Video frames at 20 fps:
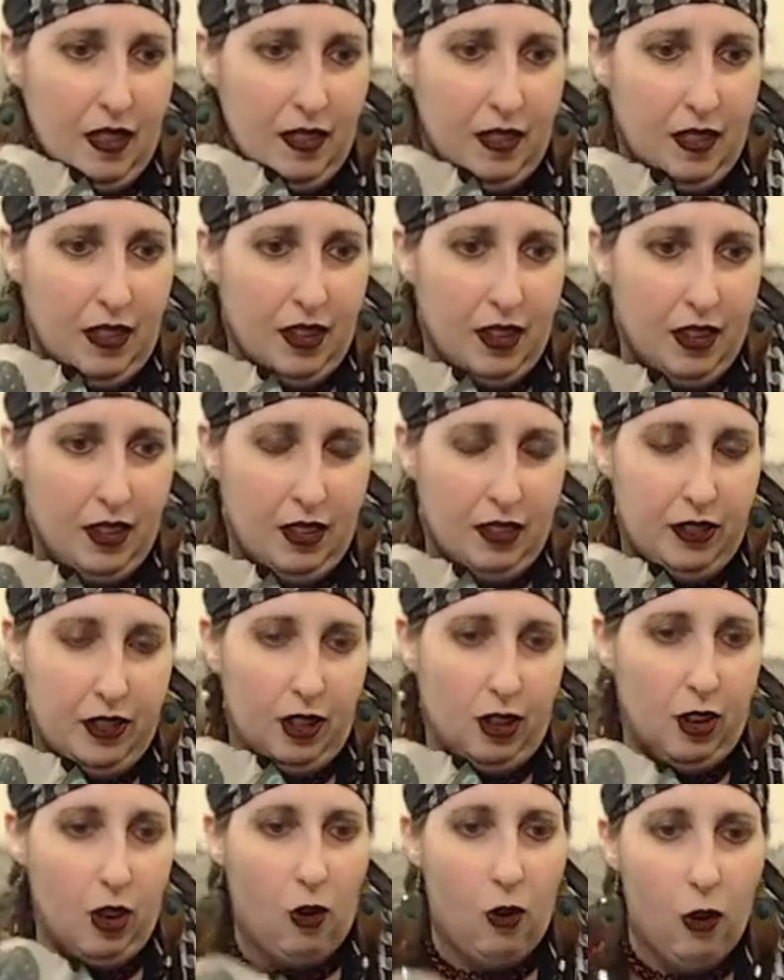they'll
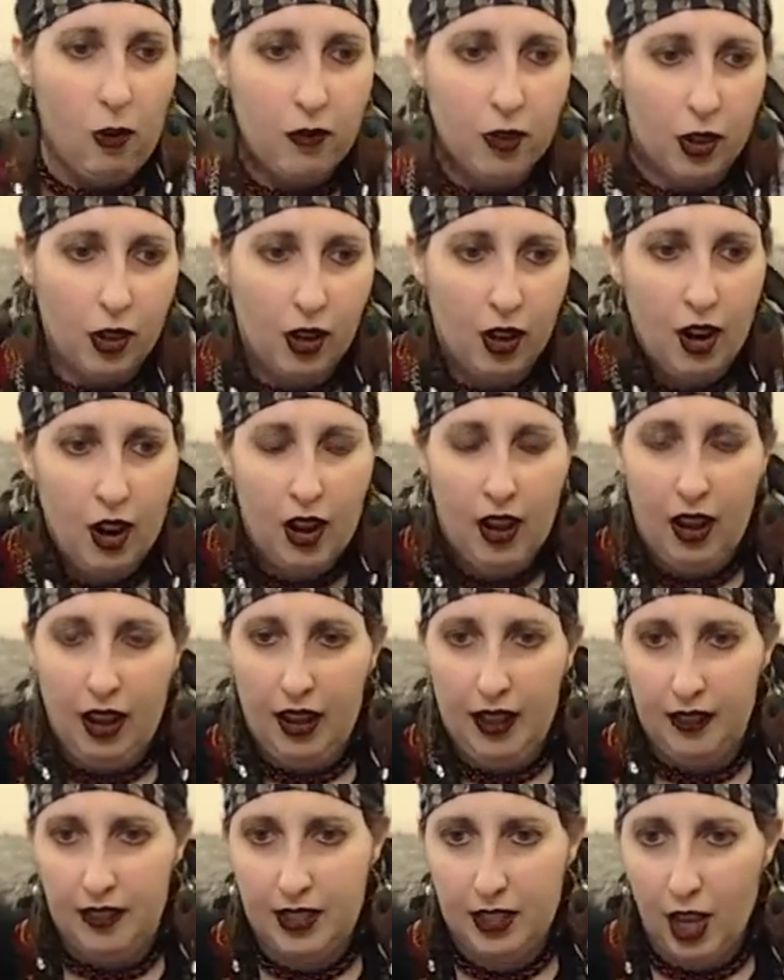go over
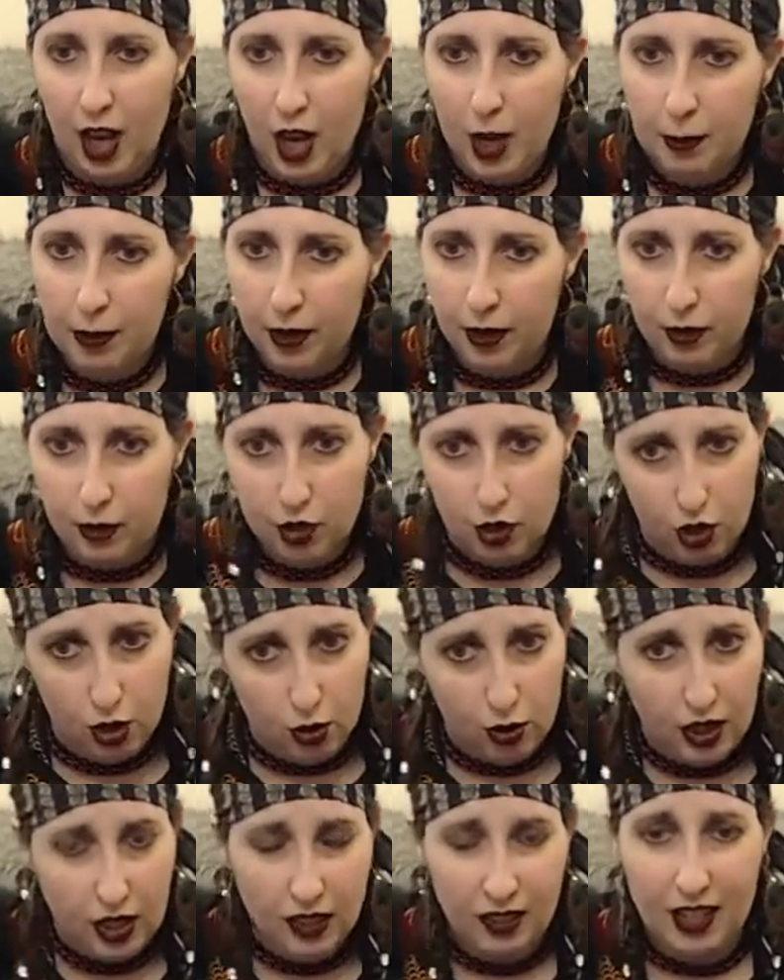the type of
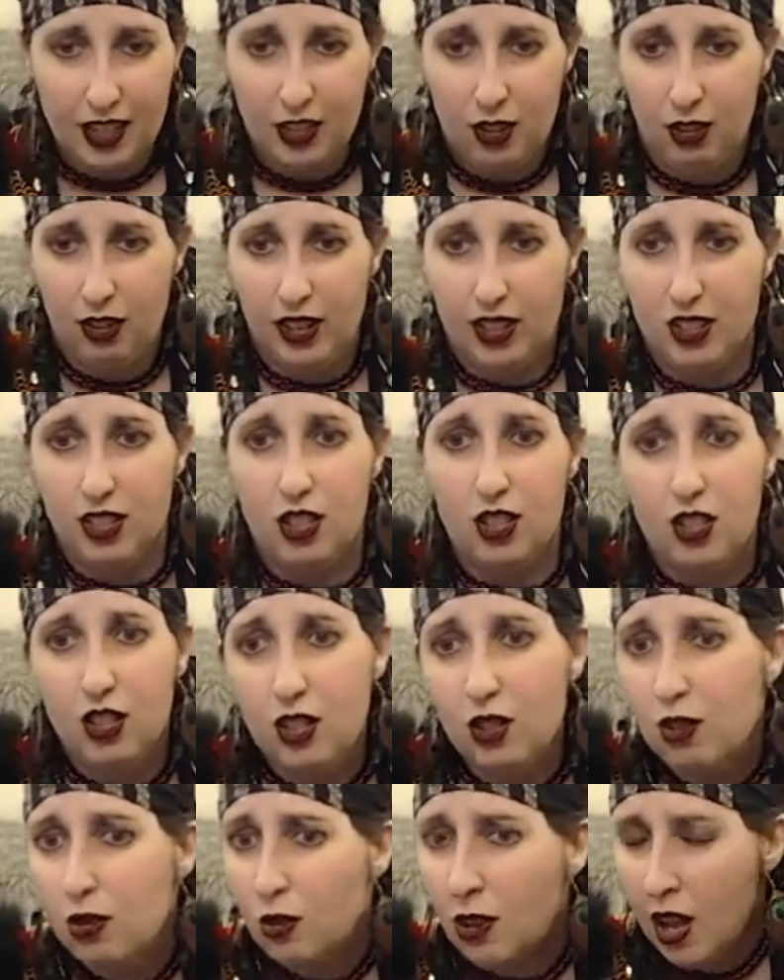shooting that you like to
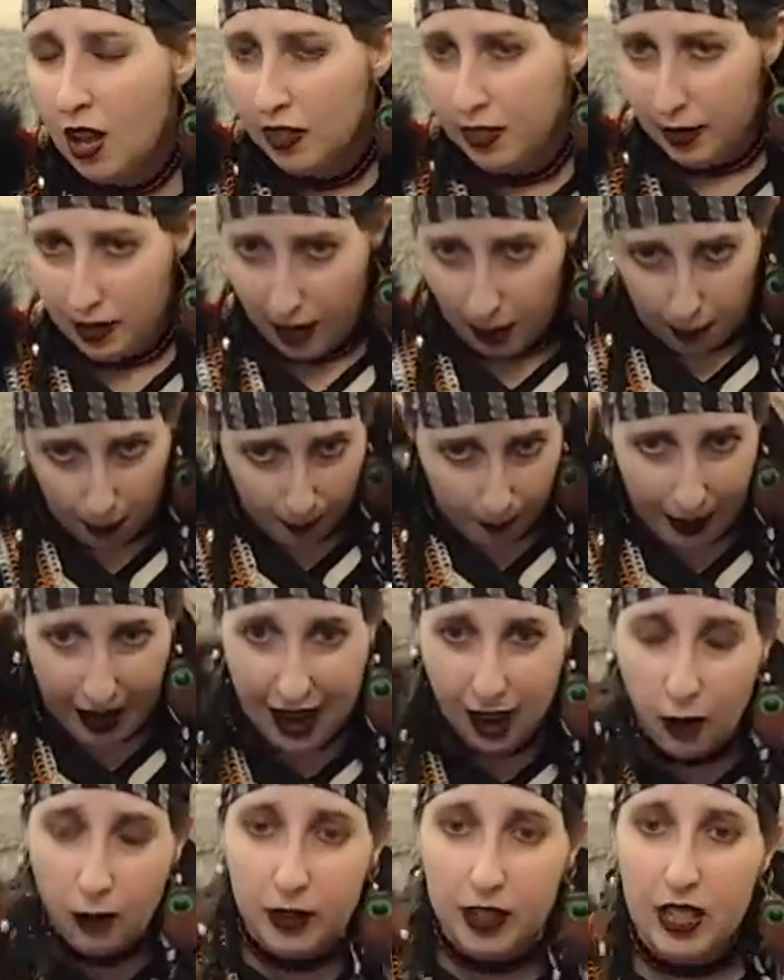do, the type of
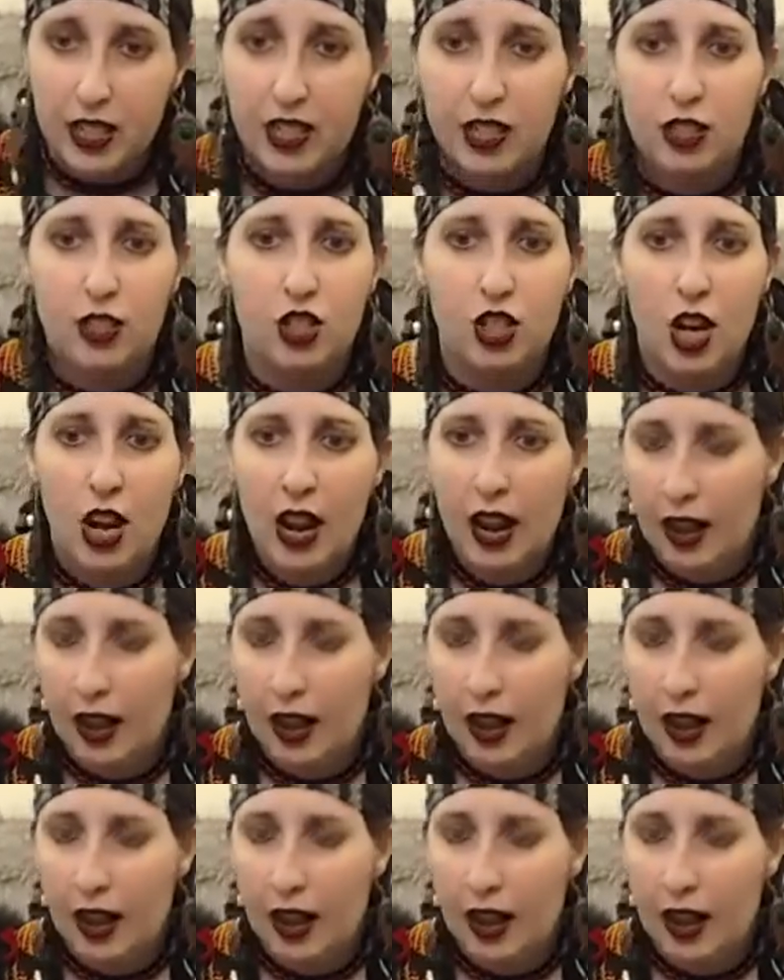poundage,